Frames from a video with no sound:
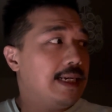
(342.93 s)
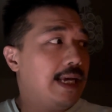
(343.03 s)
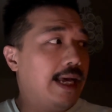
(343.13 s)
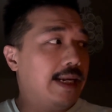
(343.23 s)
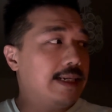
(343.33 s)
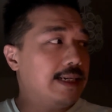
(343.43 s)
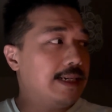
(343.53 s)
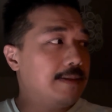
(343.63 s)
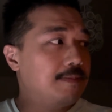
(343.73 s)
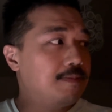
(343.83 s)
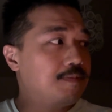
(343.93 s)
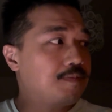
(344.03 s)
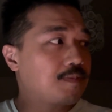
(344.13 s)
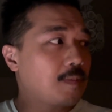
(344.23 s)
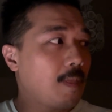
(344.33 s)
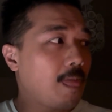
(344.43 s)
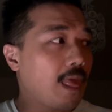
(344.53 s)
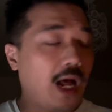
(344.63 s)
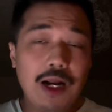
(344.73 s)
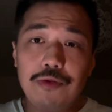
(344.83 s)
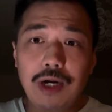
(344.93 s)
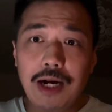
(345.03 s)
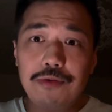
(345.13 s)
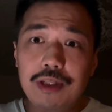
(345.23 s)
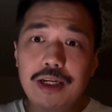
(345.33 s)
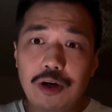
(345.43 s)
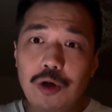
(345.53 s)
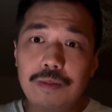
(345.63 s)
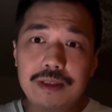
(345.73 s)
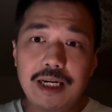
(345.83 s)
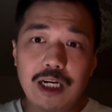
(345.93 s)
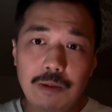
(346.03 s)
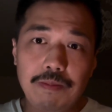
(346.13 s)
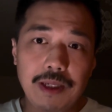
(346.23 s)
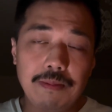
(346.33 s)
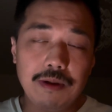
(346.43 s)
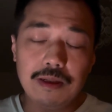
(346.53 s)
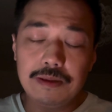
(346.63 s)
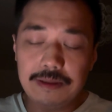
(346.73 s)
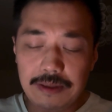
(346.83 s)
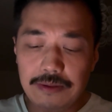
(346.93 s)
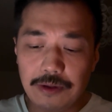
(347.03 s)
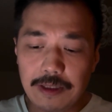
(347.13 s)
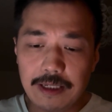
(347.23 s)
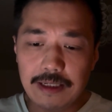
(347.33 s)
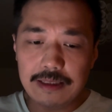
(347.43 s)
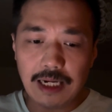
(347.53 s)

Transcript: And I really hope to help people with this.